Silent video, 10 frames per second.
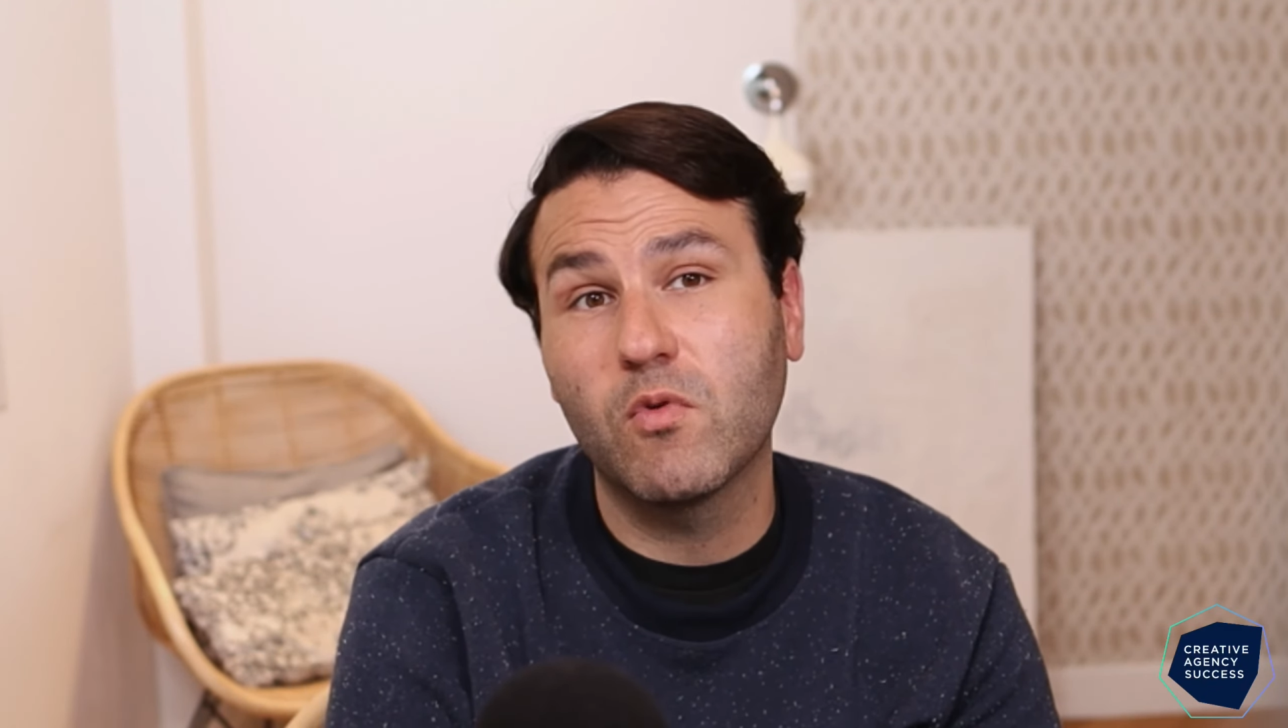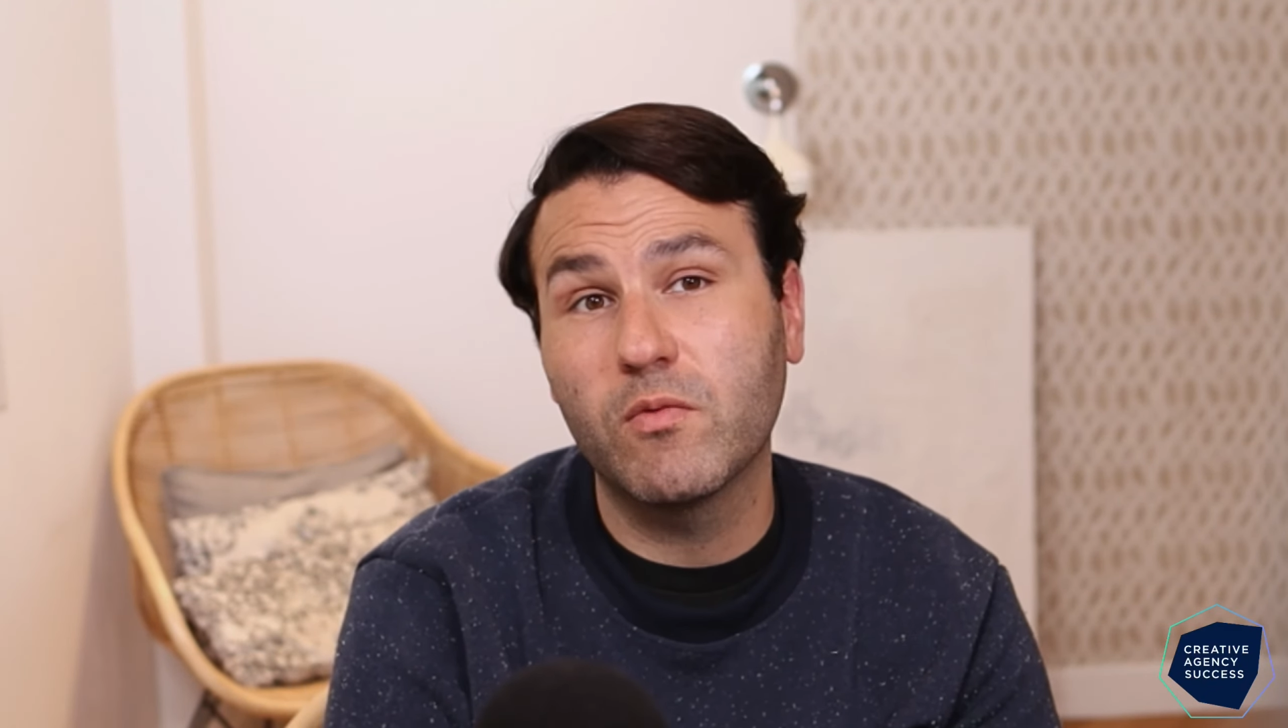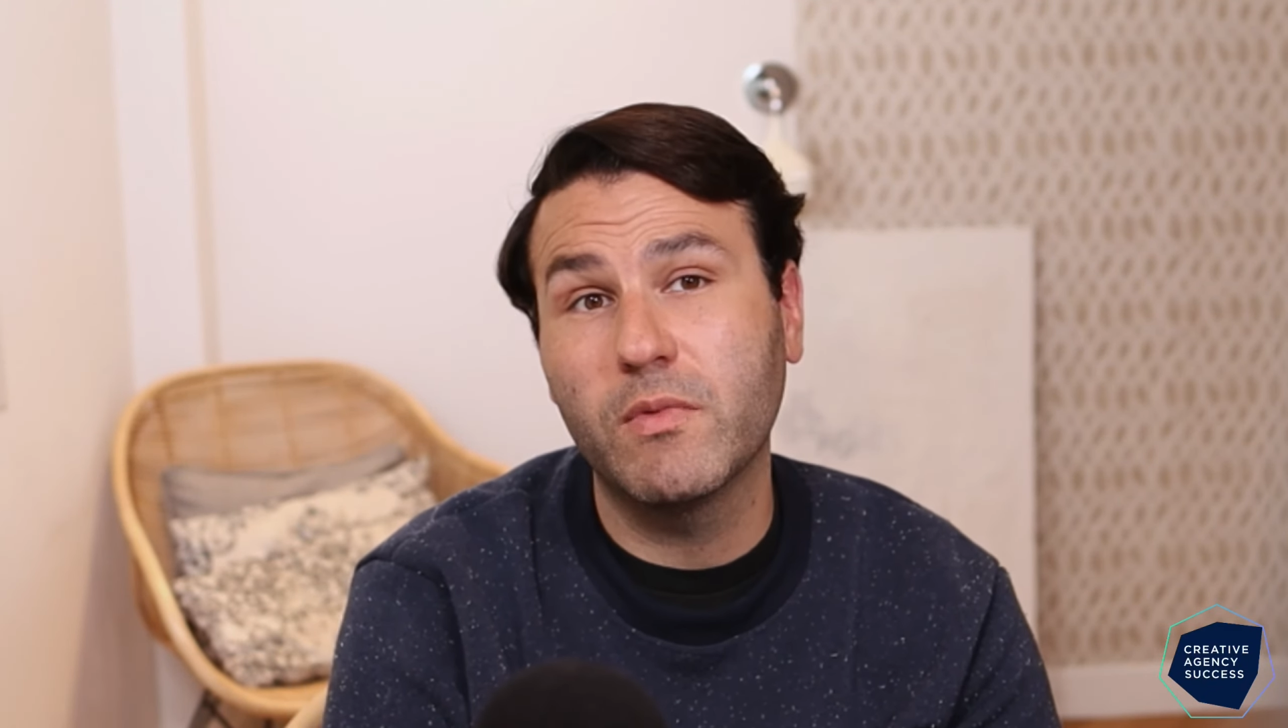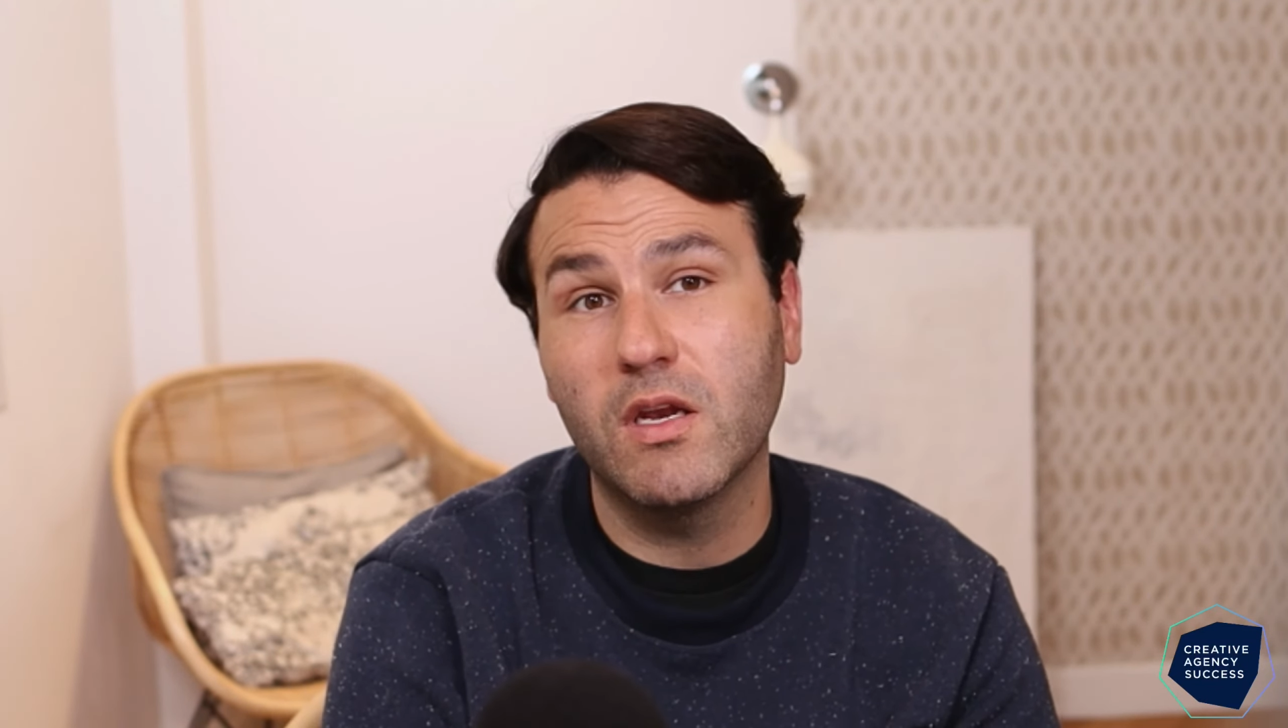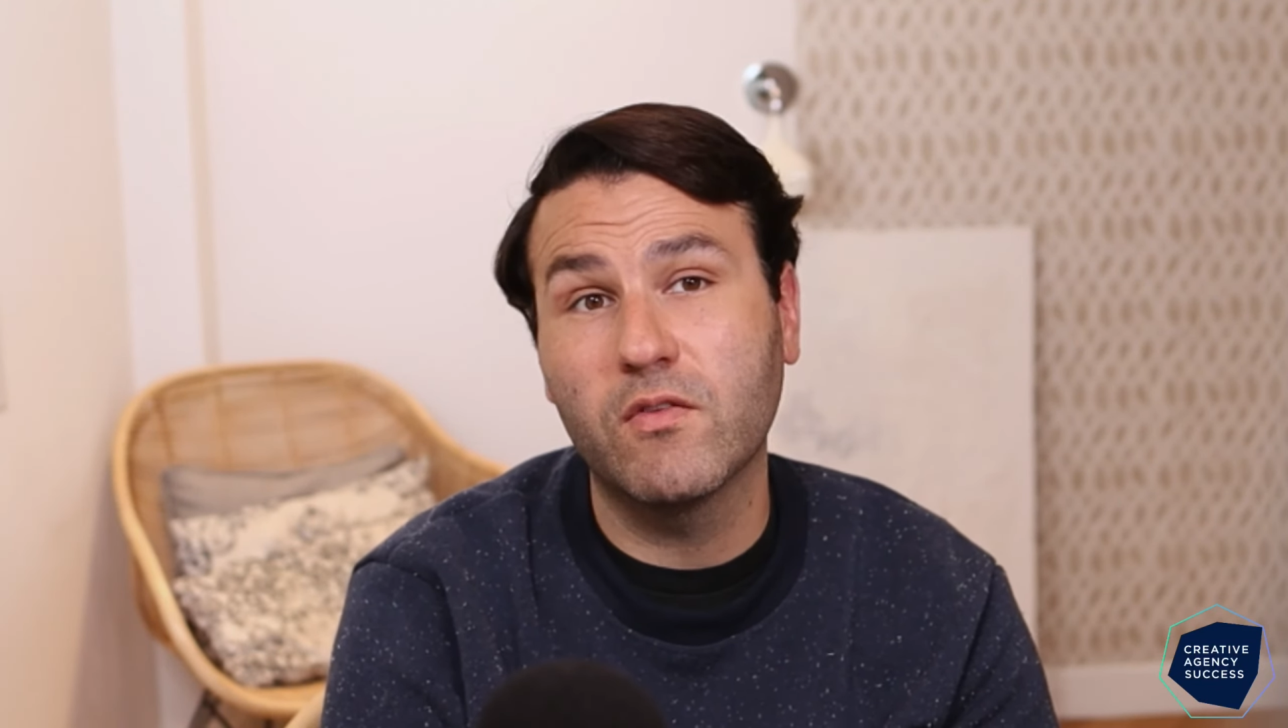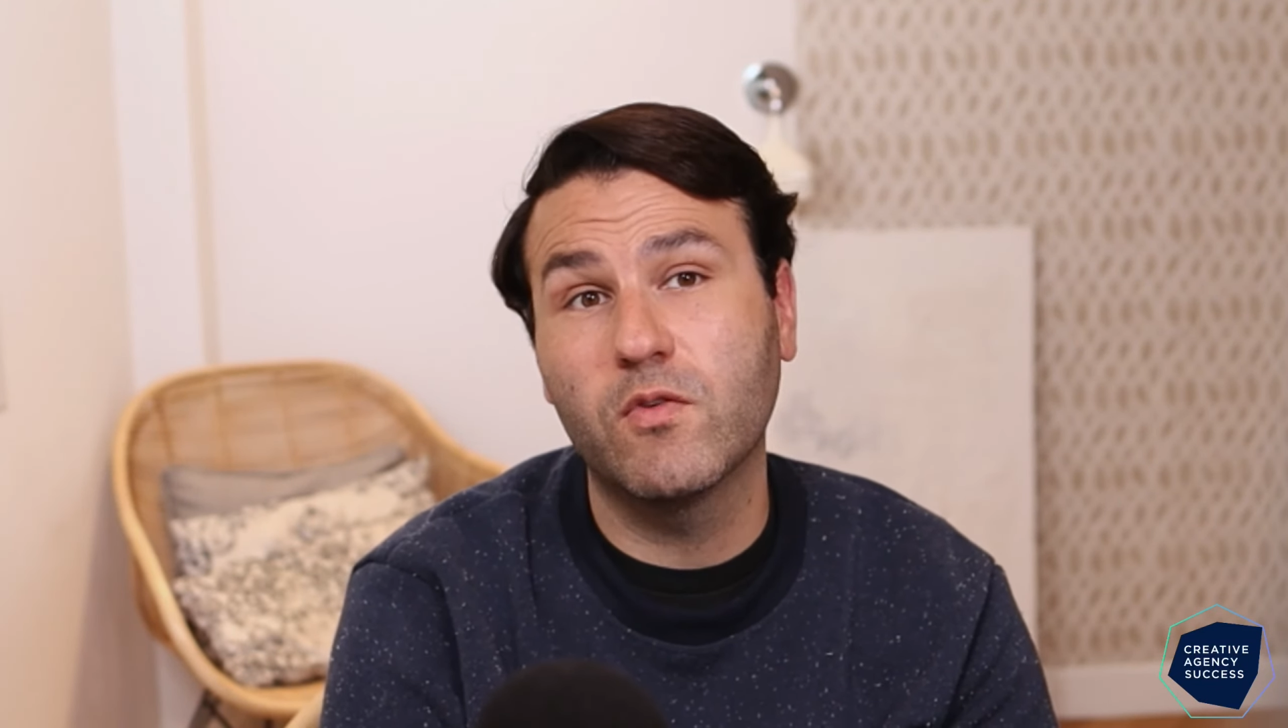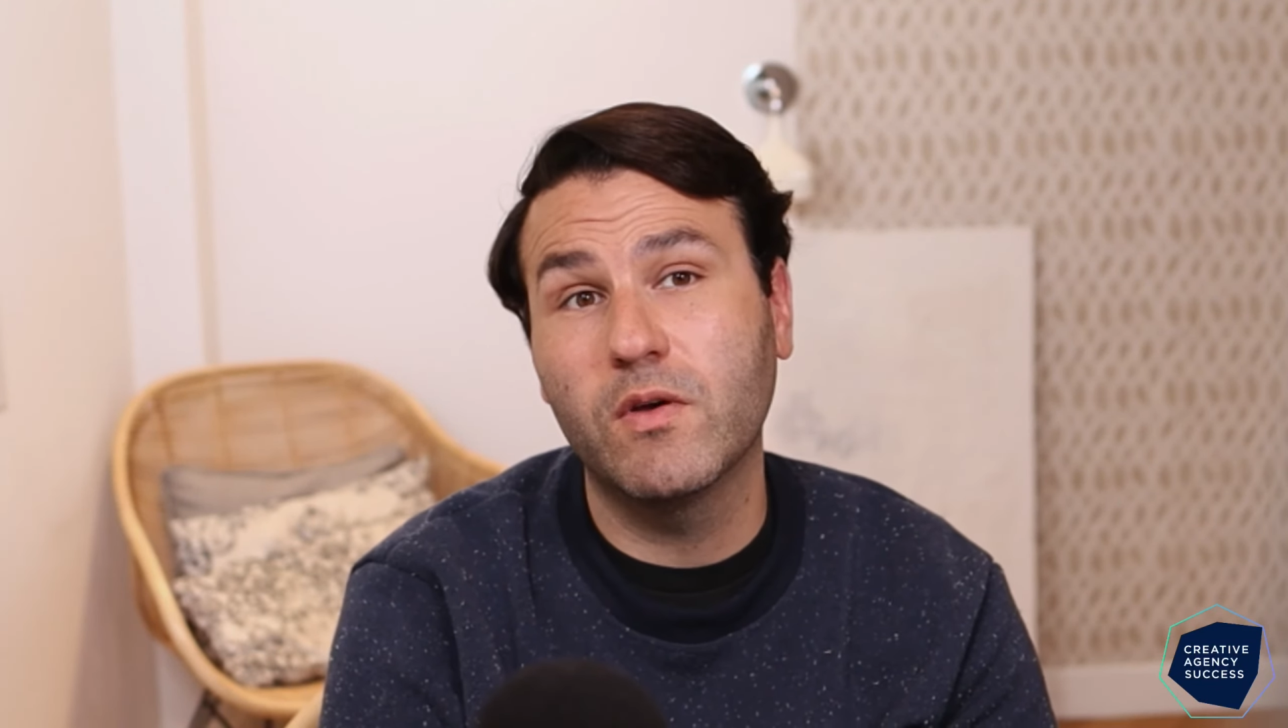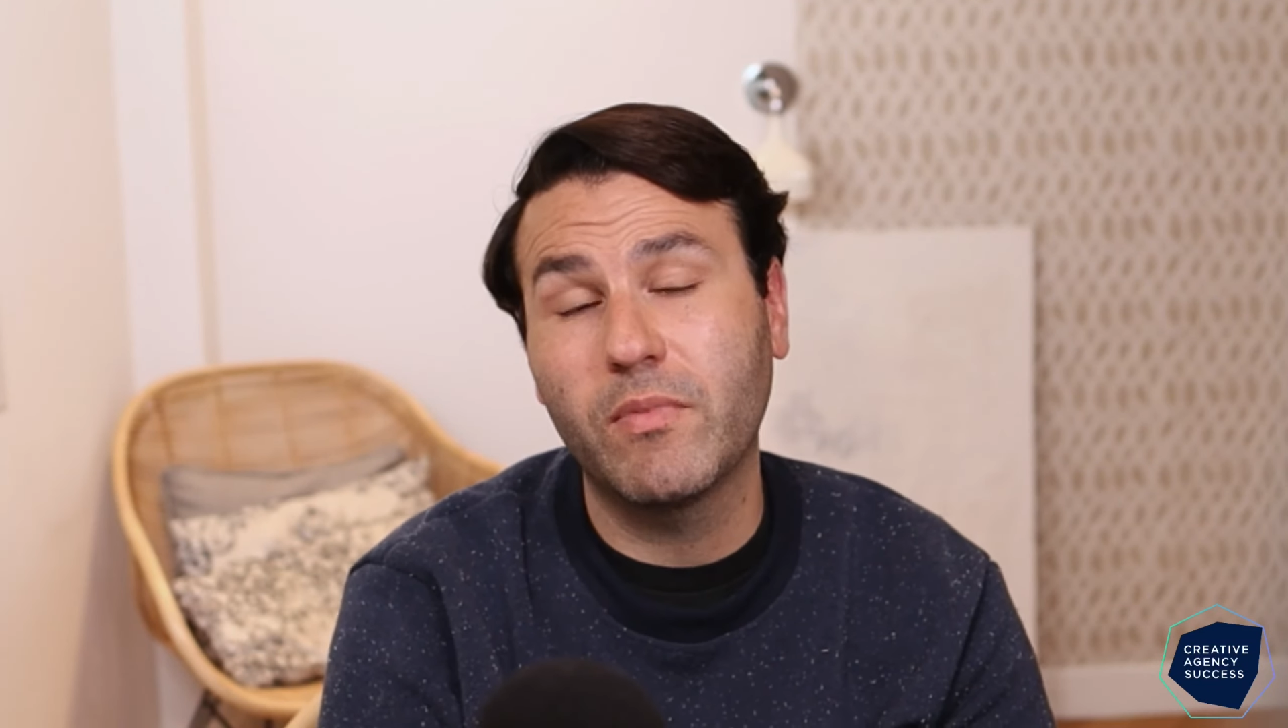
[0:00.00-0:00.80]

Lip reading: more meaningful